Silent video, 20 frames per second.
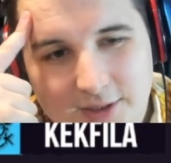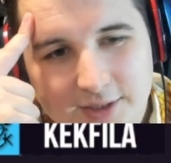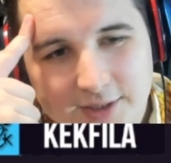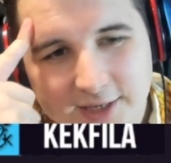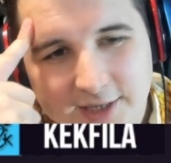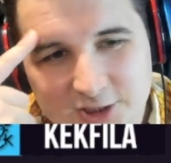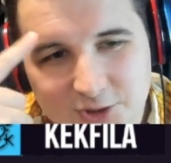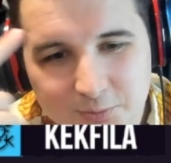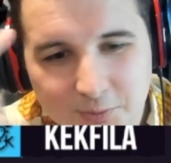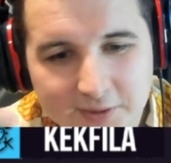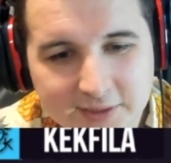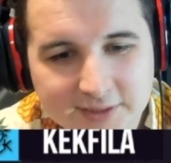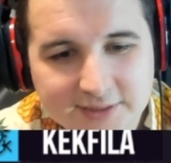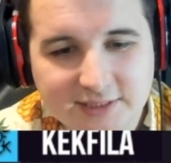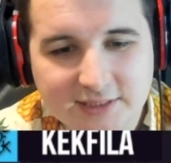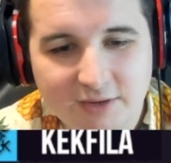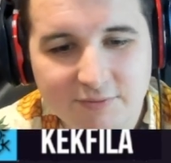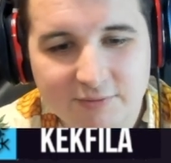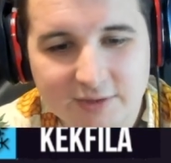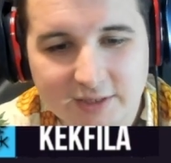He swings
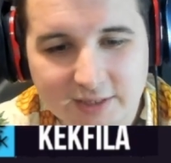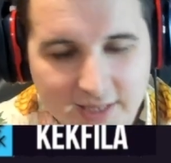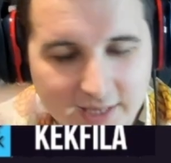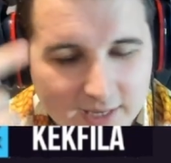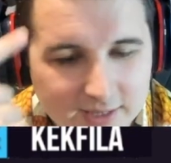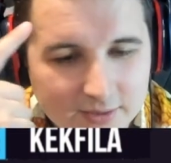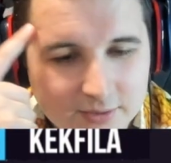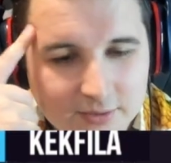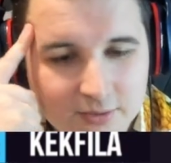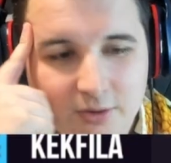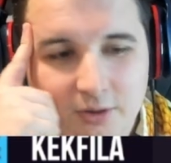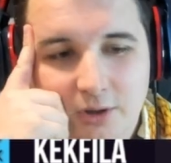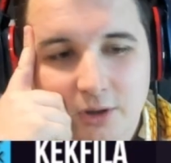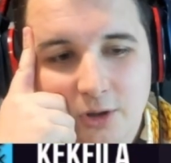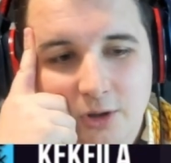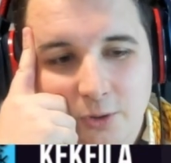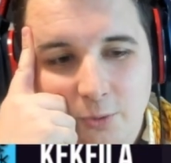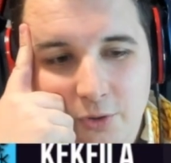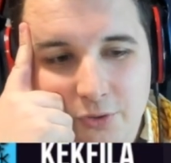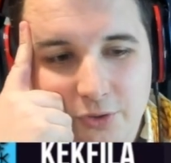7 again
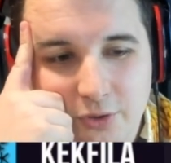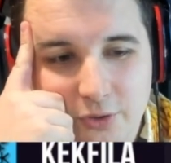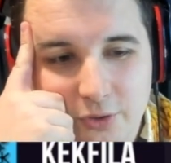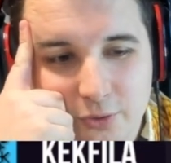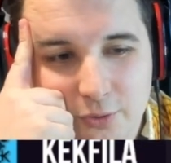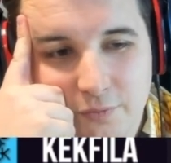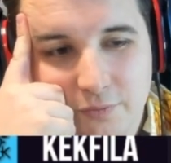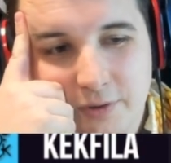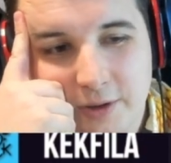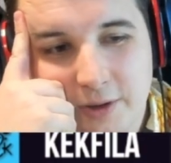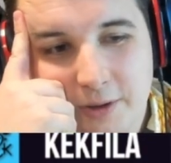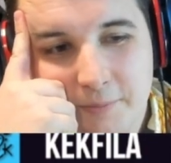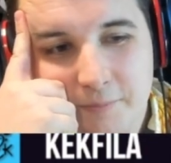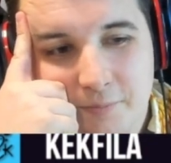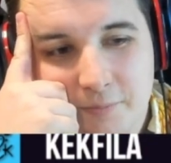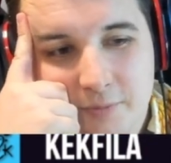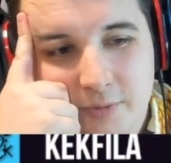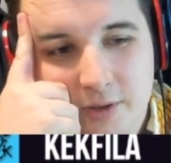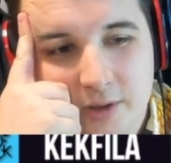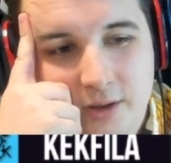with the Luffy,
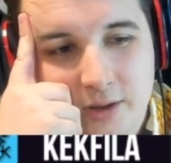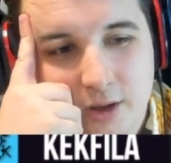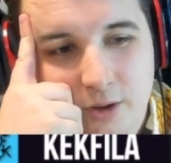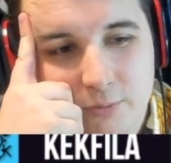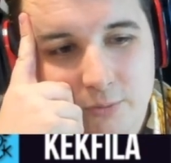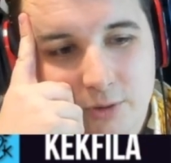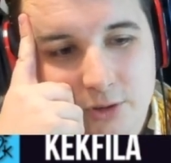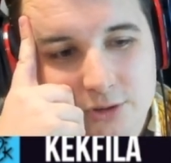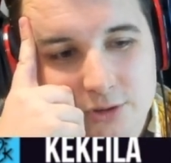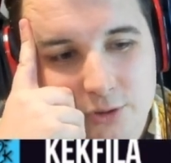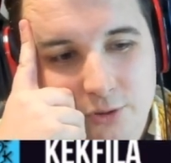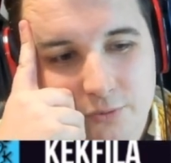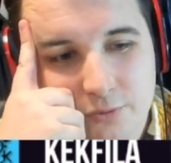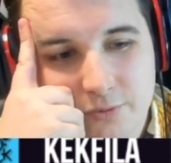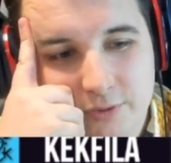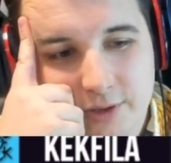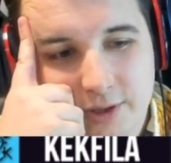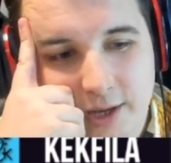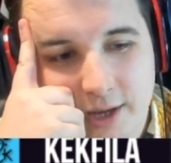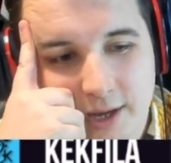a Rush
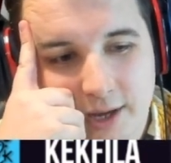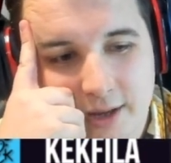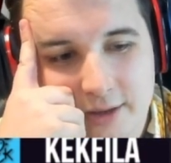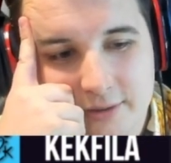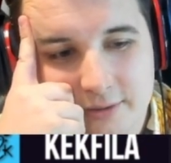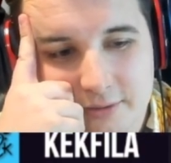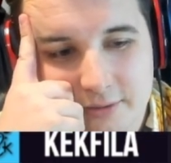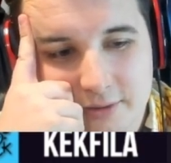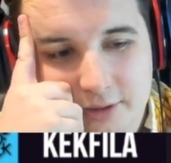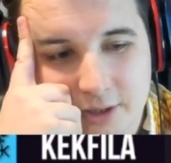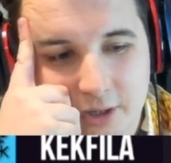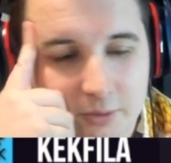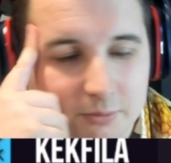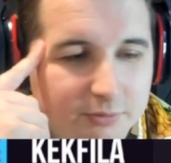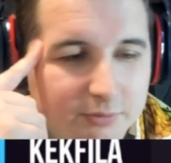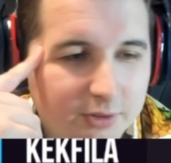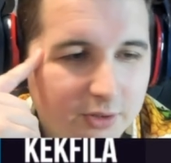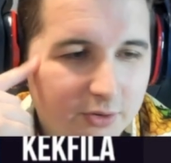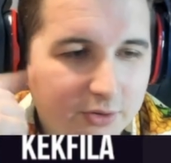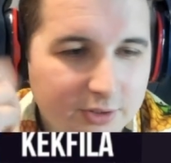Luffy, and you
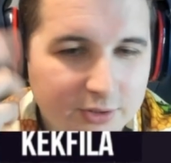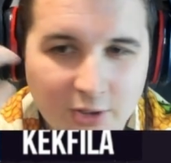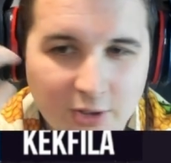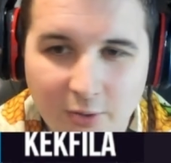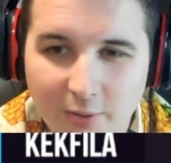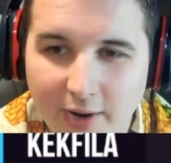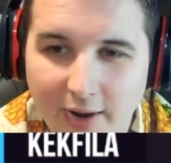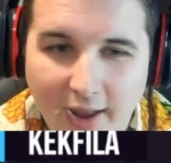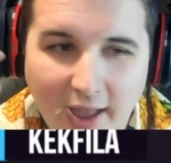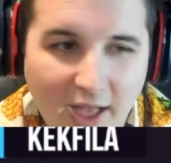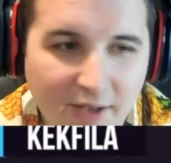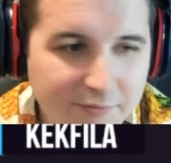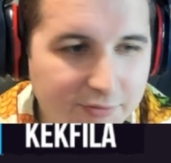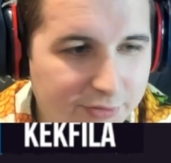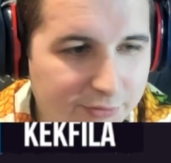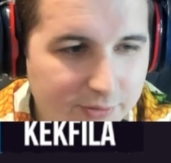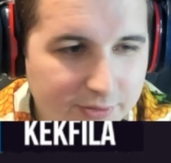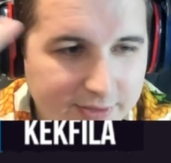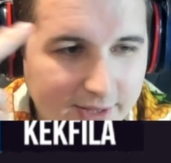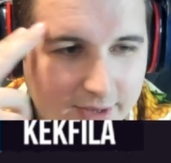already know I have a
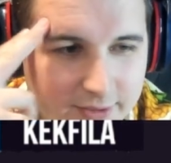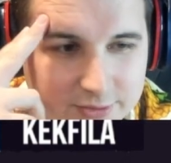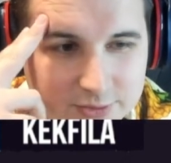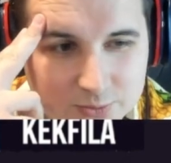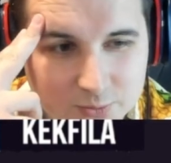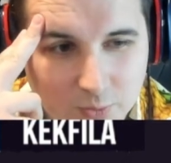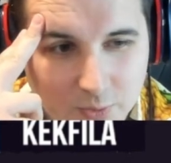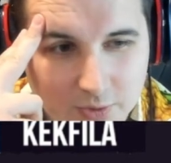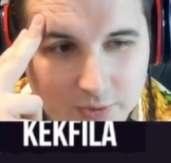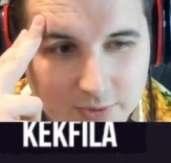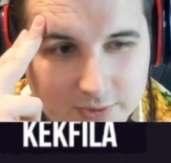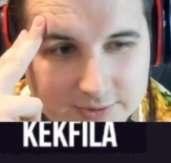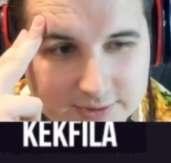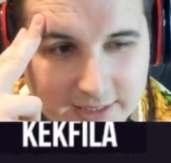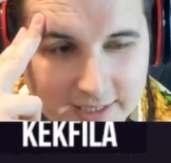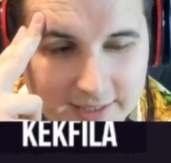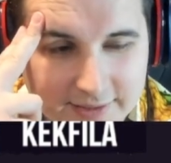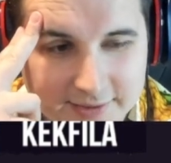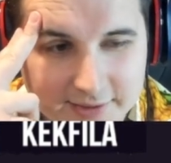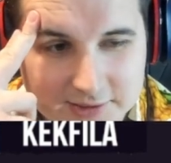3,000 worlds
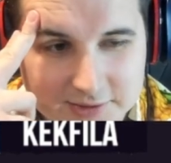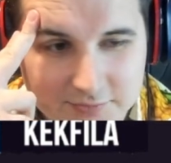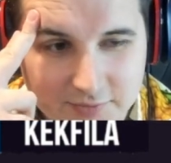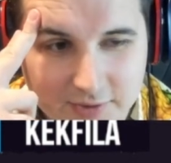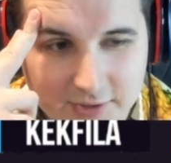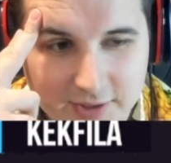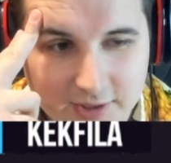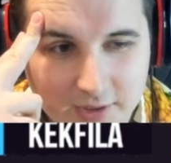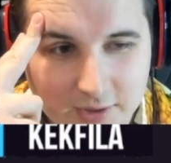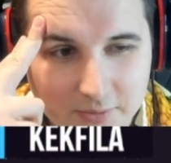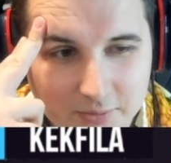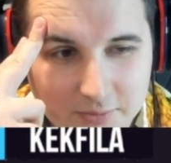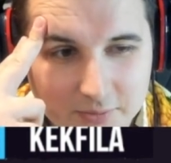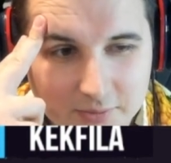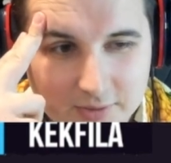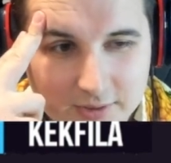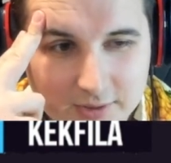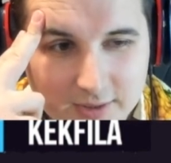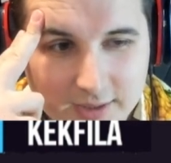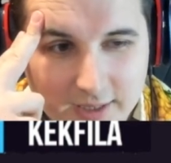in this video
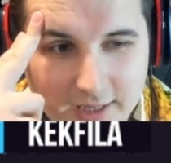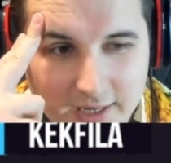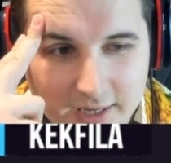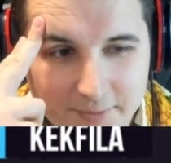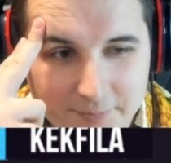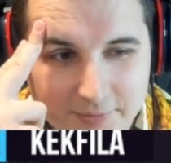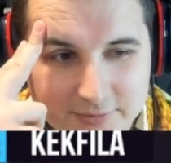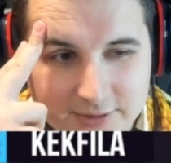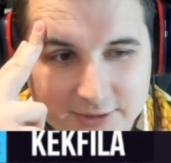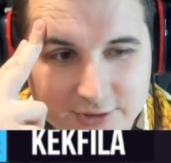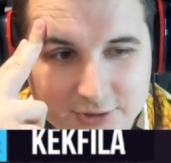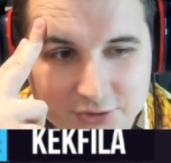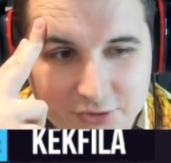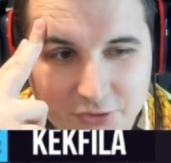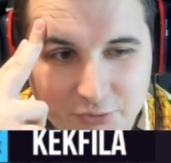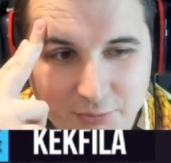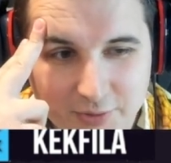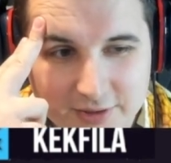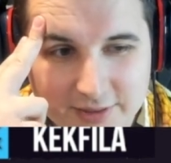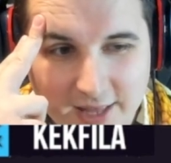because I just
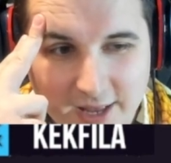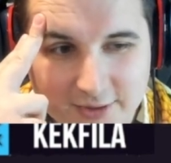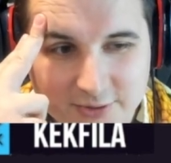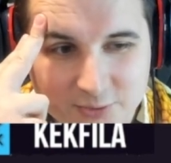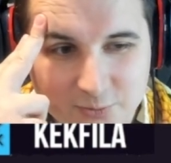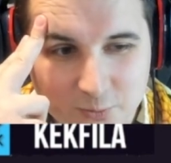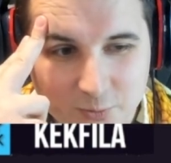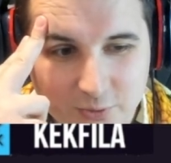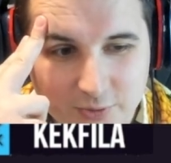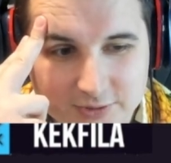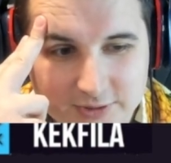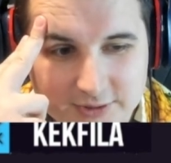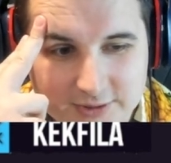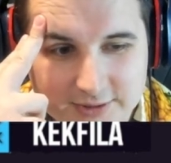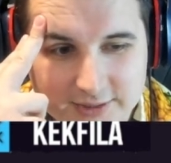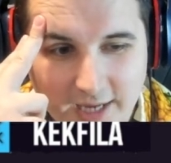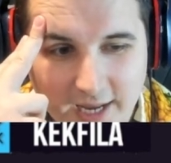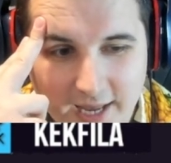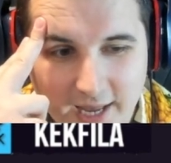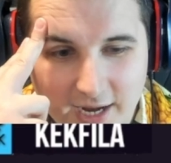3,000 worlds this
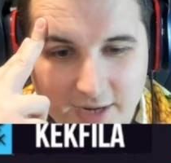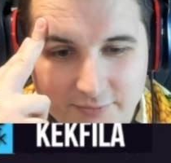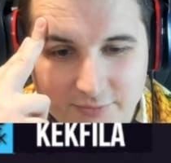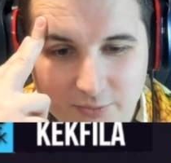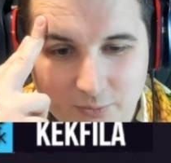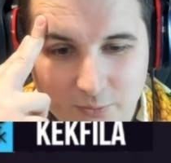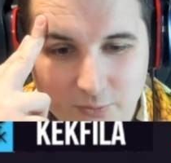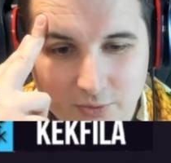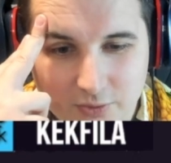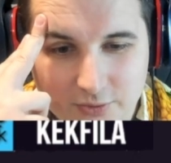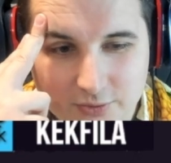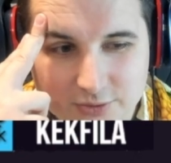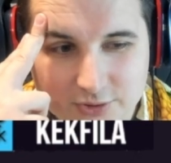guy out of the world.